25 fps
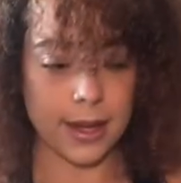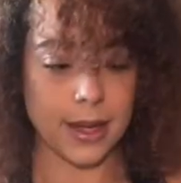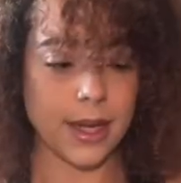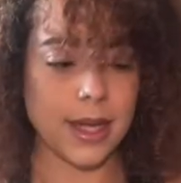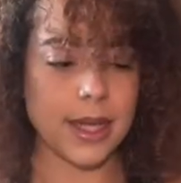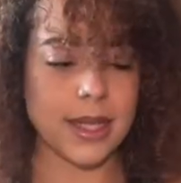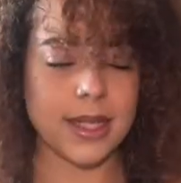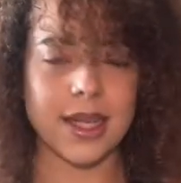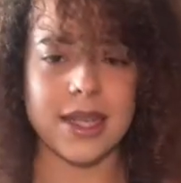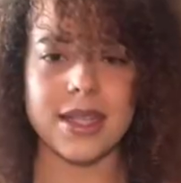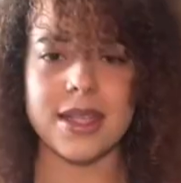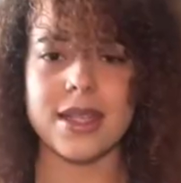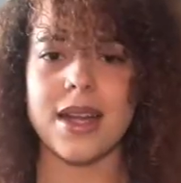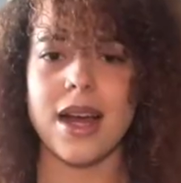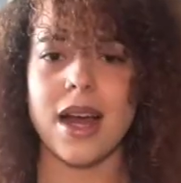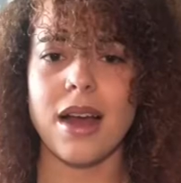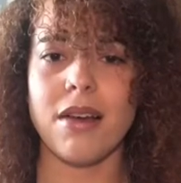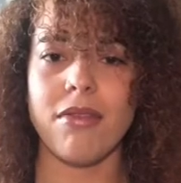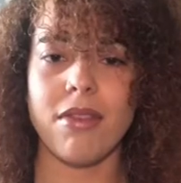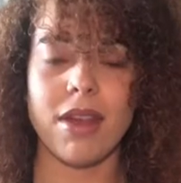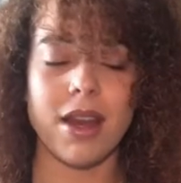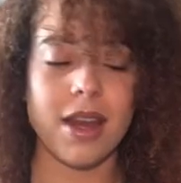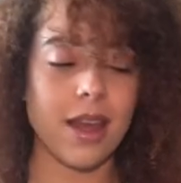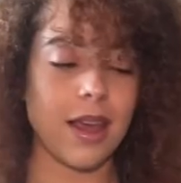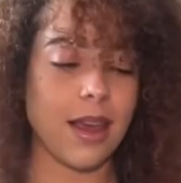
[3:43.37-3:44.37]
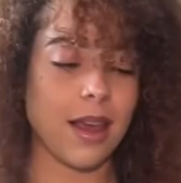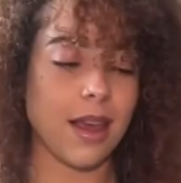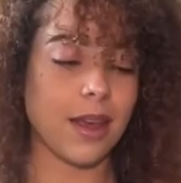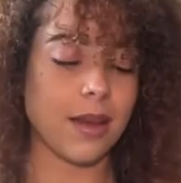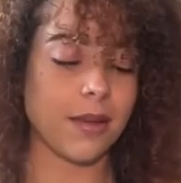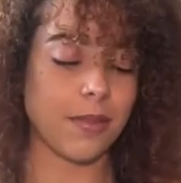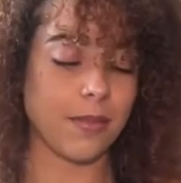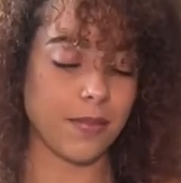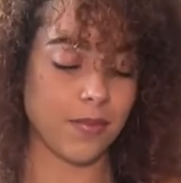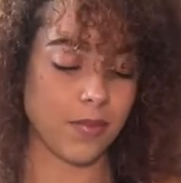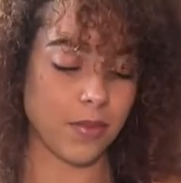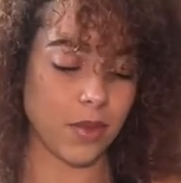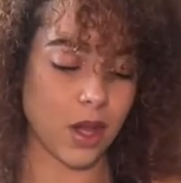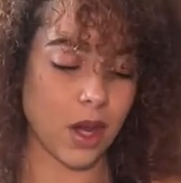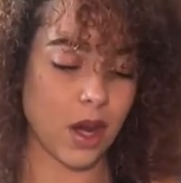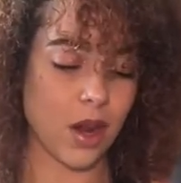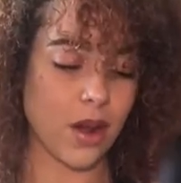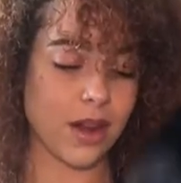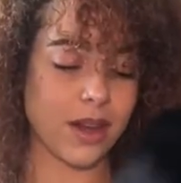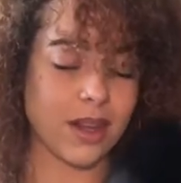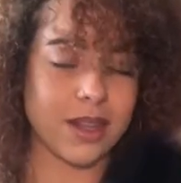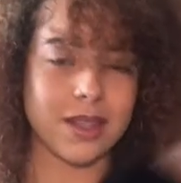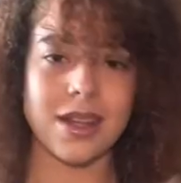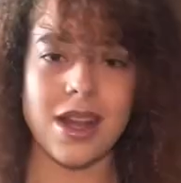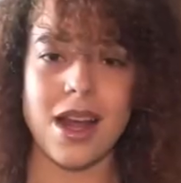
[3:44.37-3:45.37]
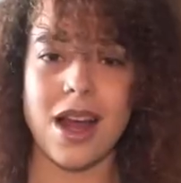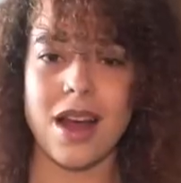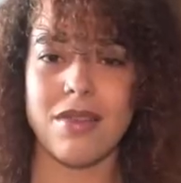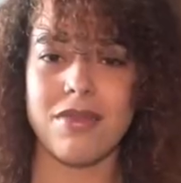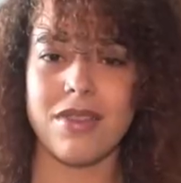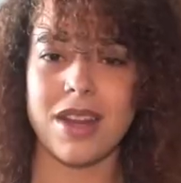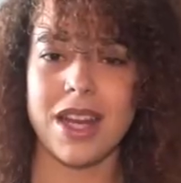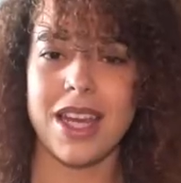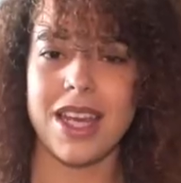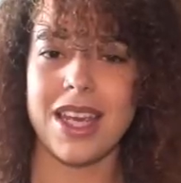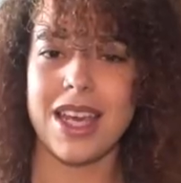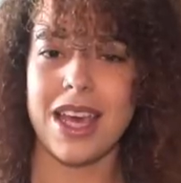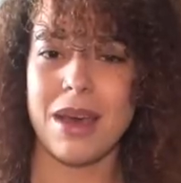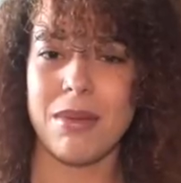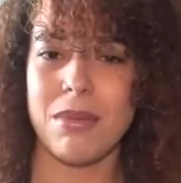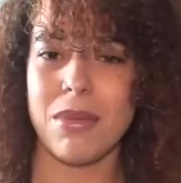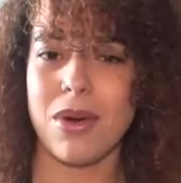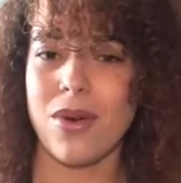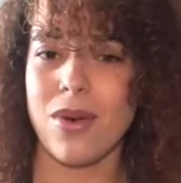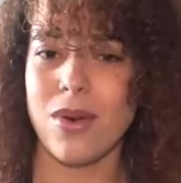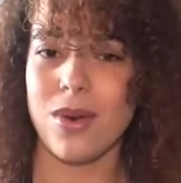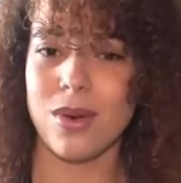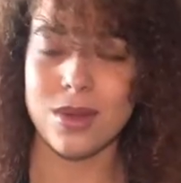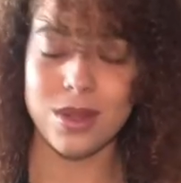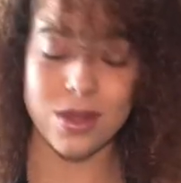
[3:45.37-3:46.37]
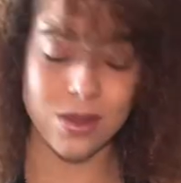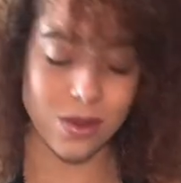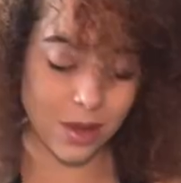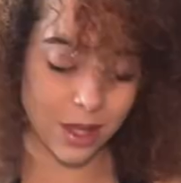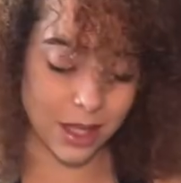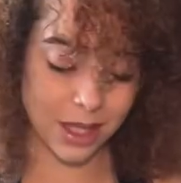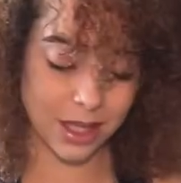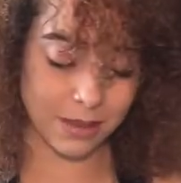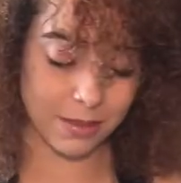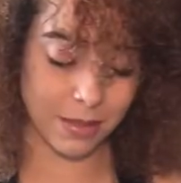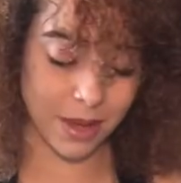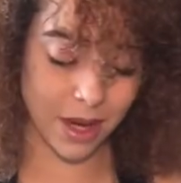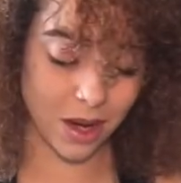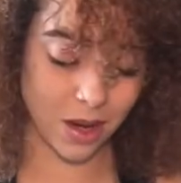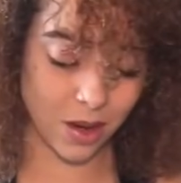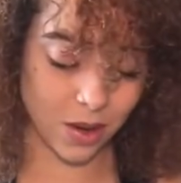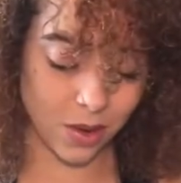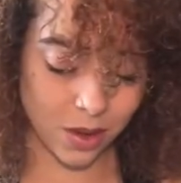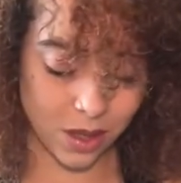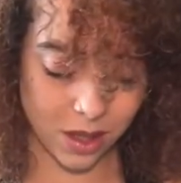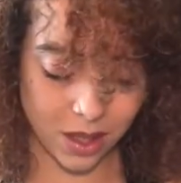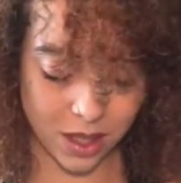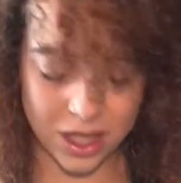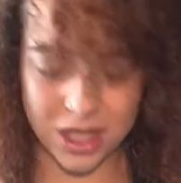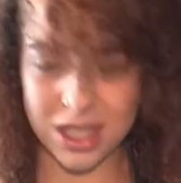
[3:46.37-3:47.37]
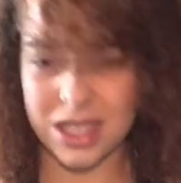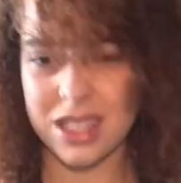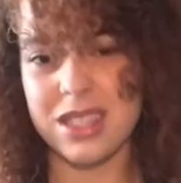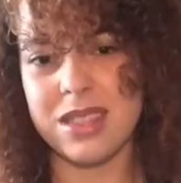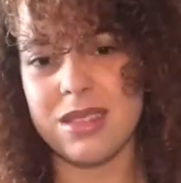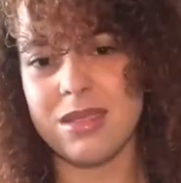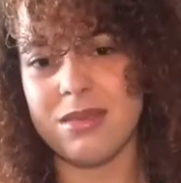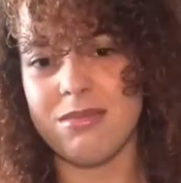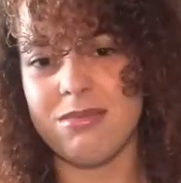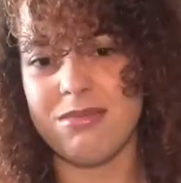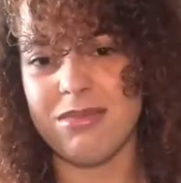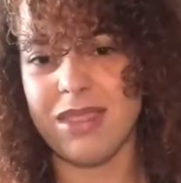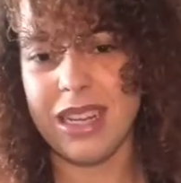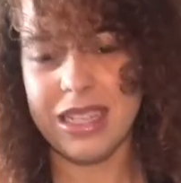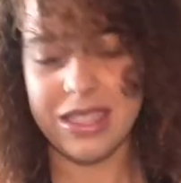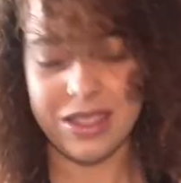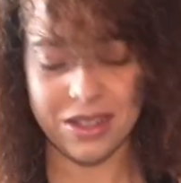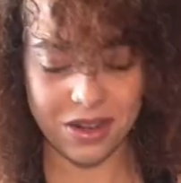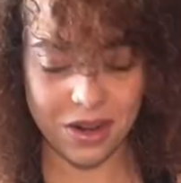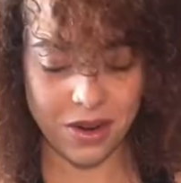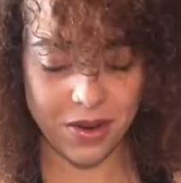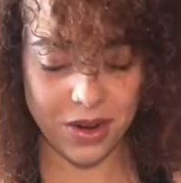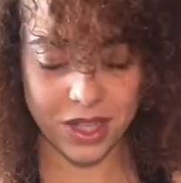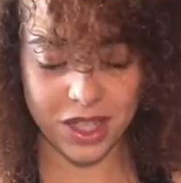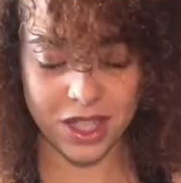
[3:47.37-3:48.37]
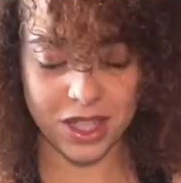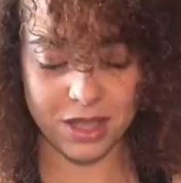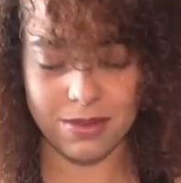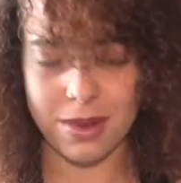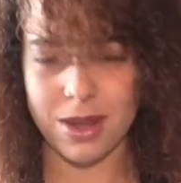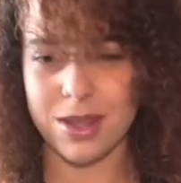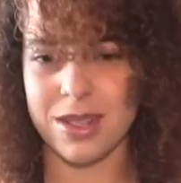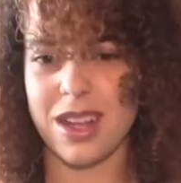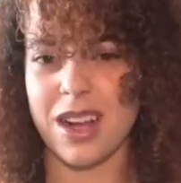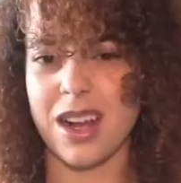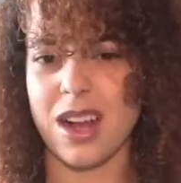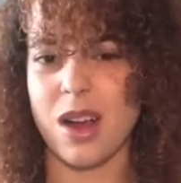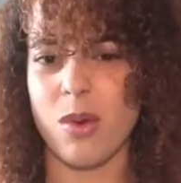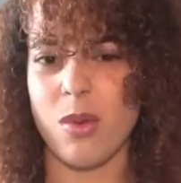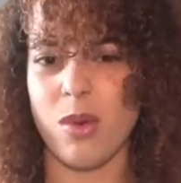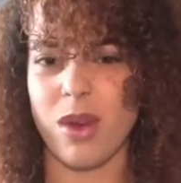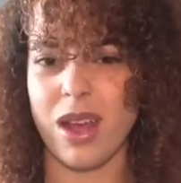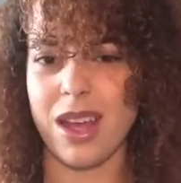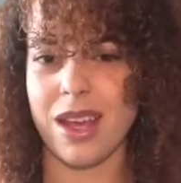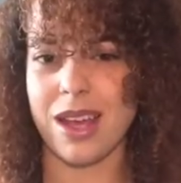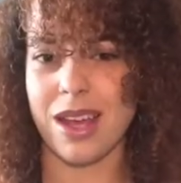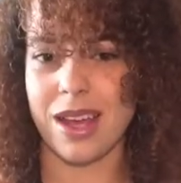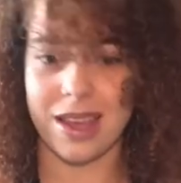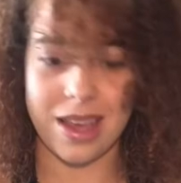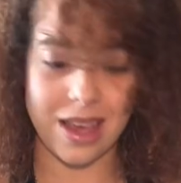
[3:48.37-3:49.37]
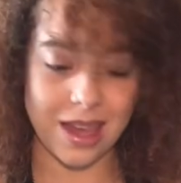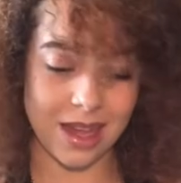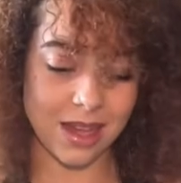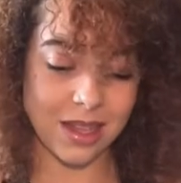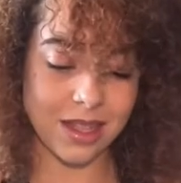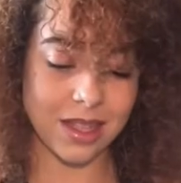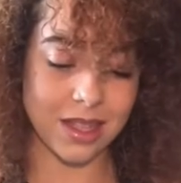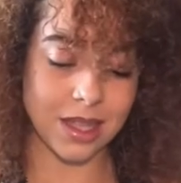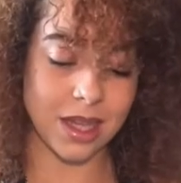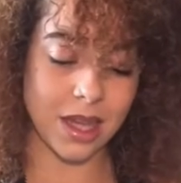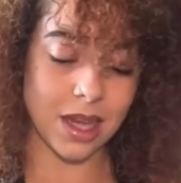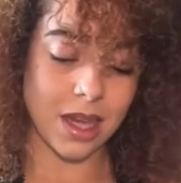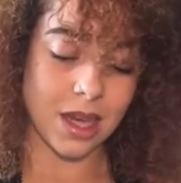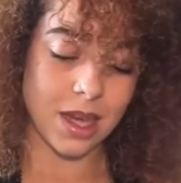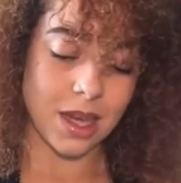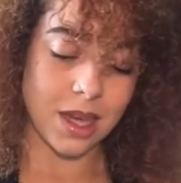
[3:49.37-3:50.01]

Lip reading: It doesn't have any, you know, it doesn't have any chemical sort of smell. Just, I don't know, it just smells like a wig, I guess.